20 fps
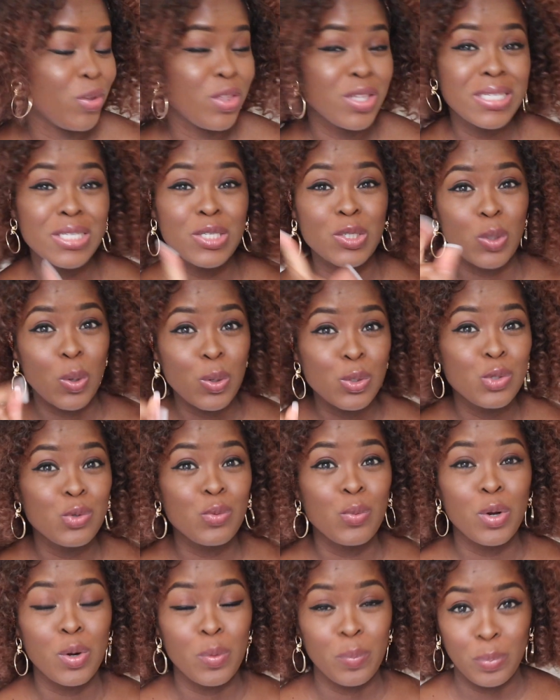This stunt you
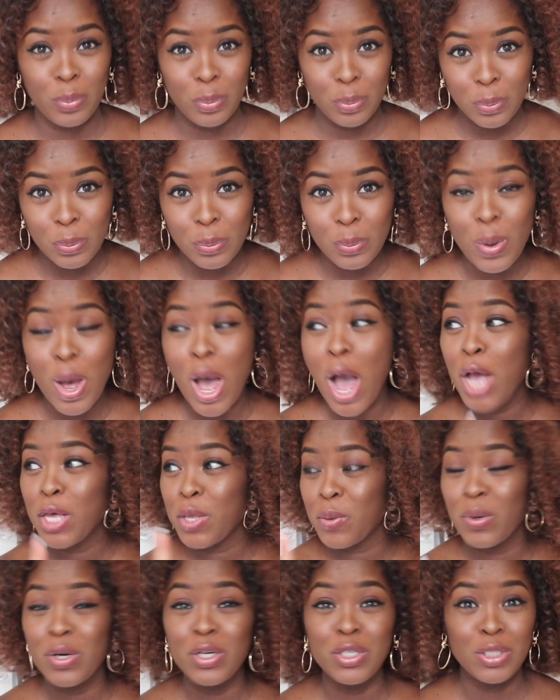want to pull, you
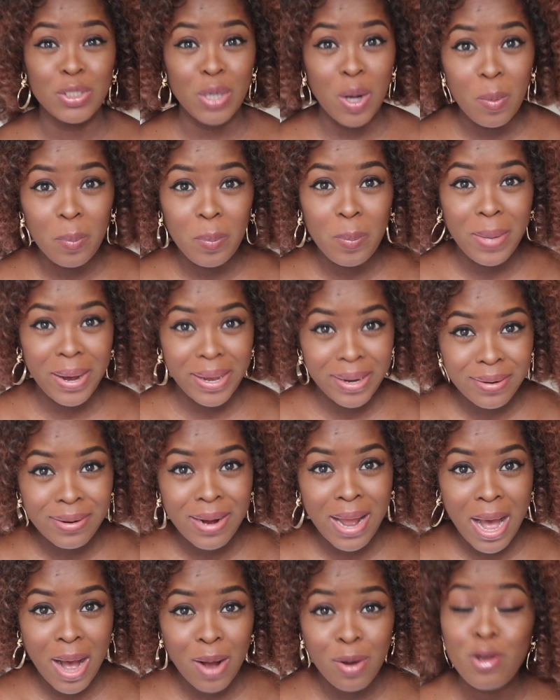want to dump Mike
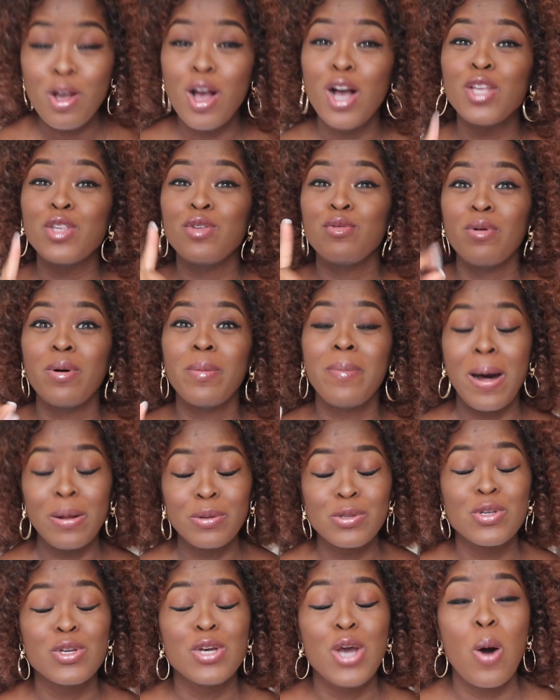now, you about
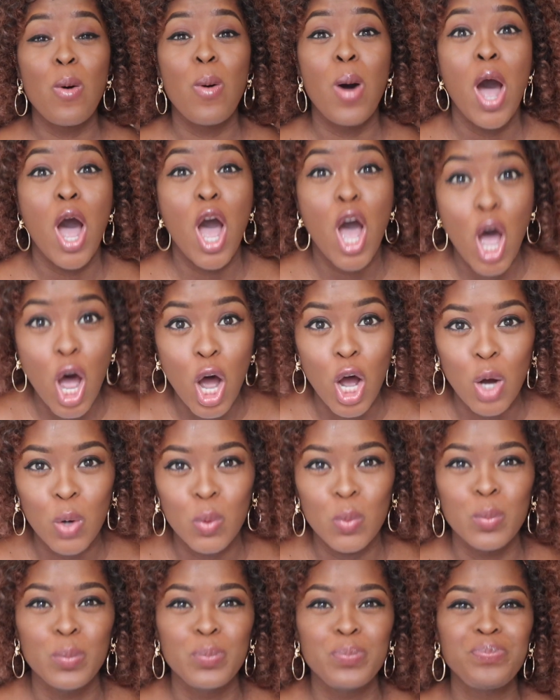to go
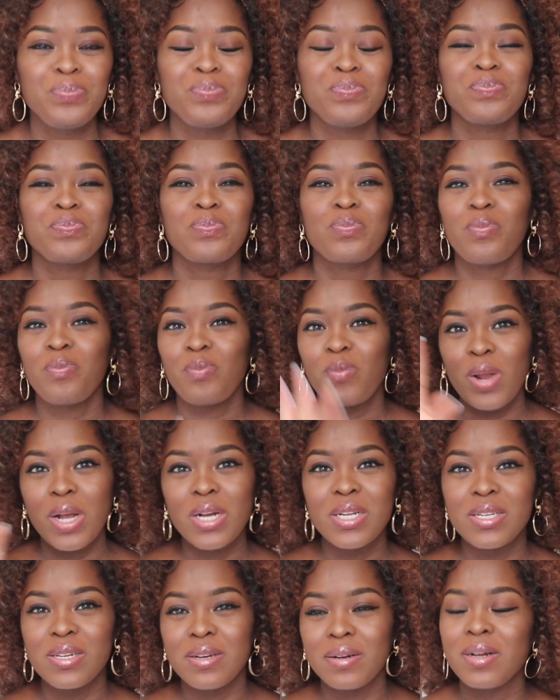home.
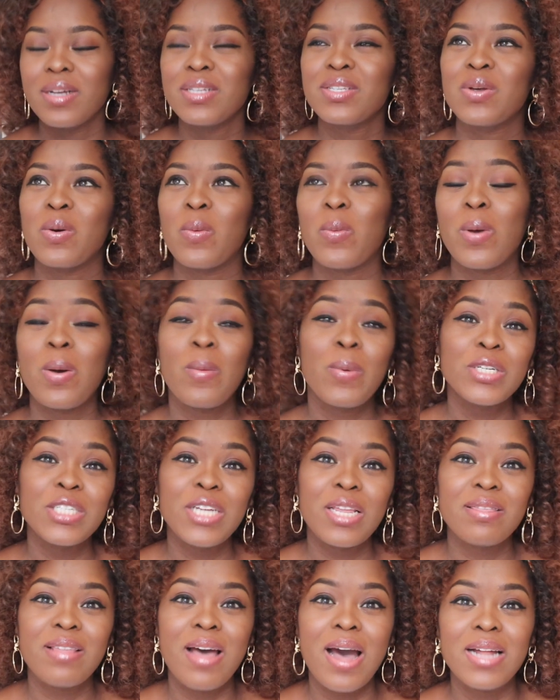So we were
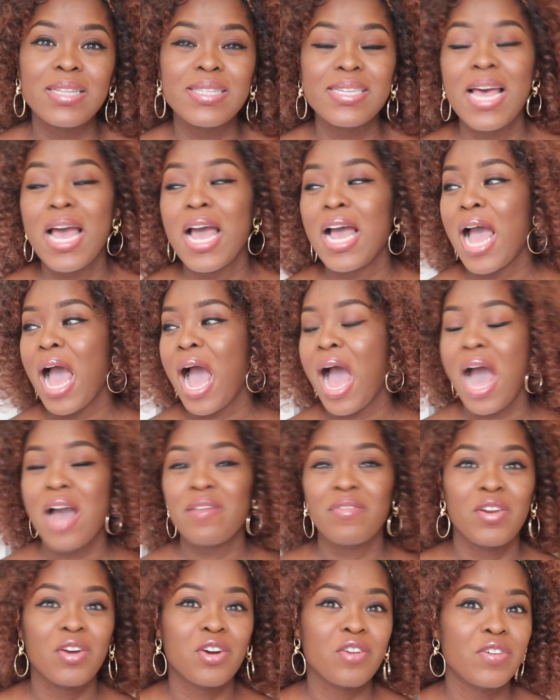watching that,
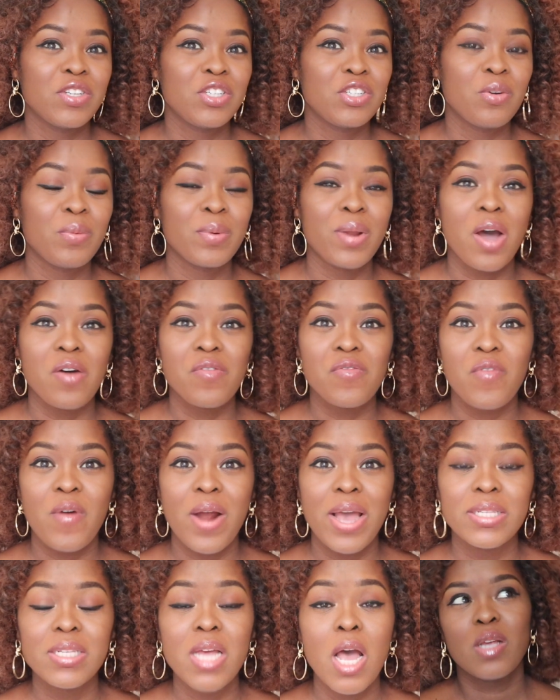having a conversation with our
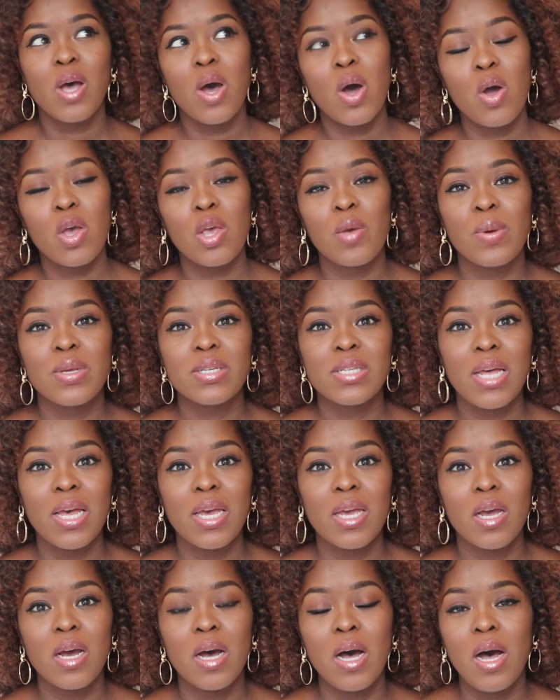friends. So it was
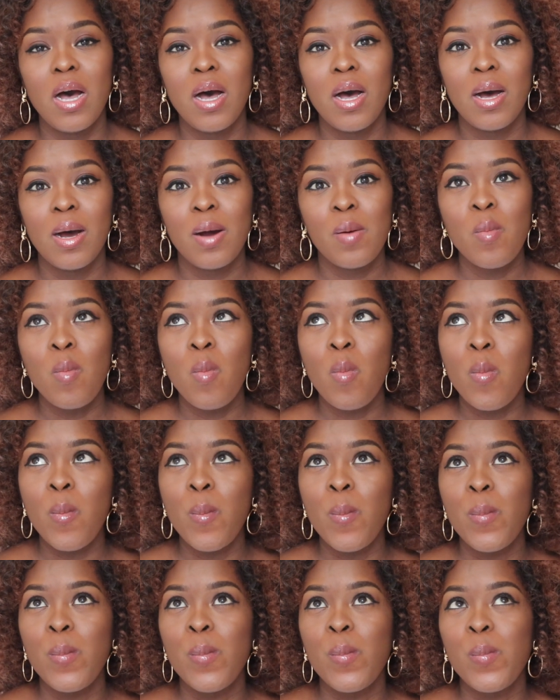like,
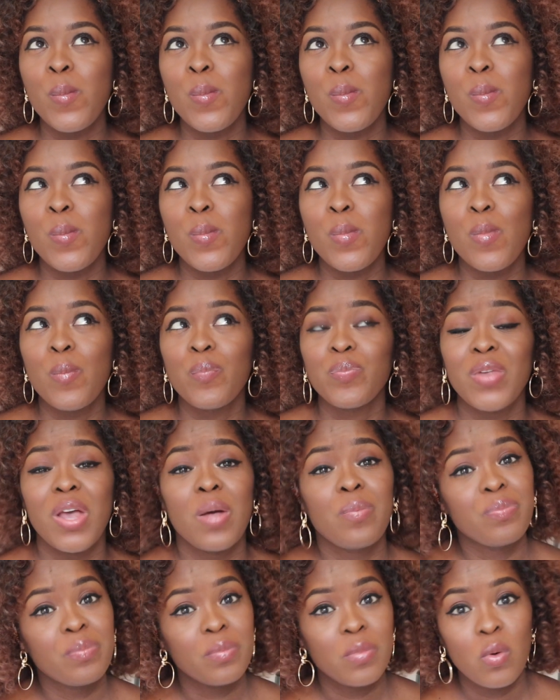
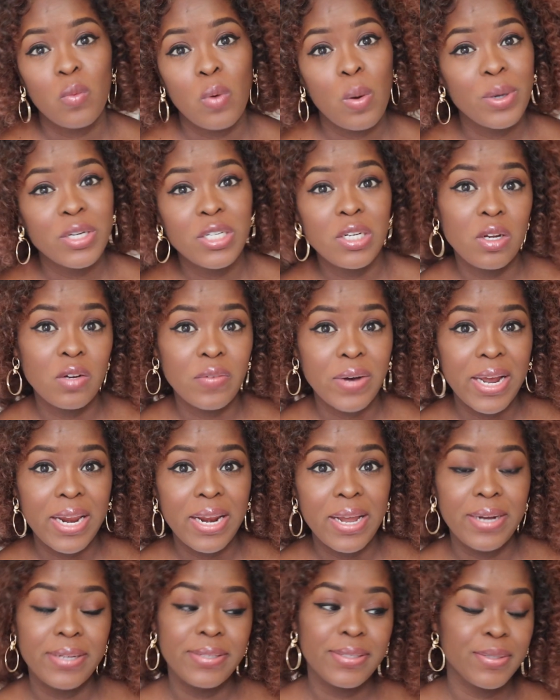yeah, we're watching Love
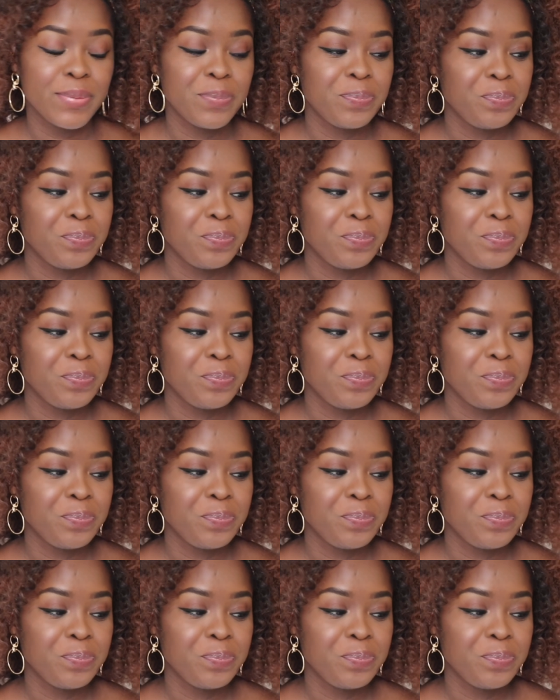Island.